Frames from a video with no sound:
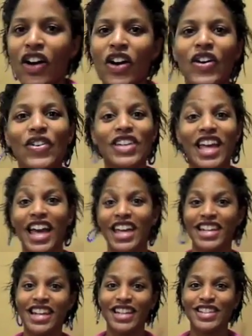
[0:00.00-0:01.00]

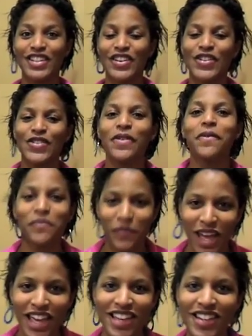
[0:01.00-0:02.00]
Okay, let's go.
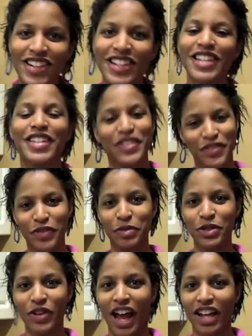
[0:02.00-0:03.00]
Making cookies from
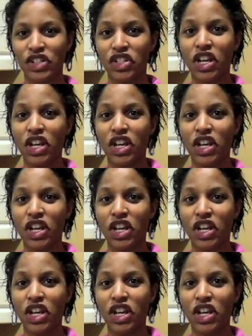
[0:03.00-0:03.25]
scratch.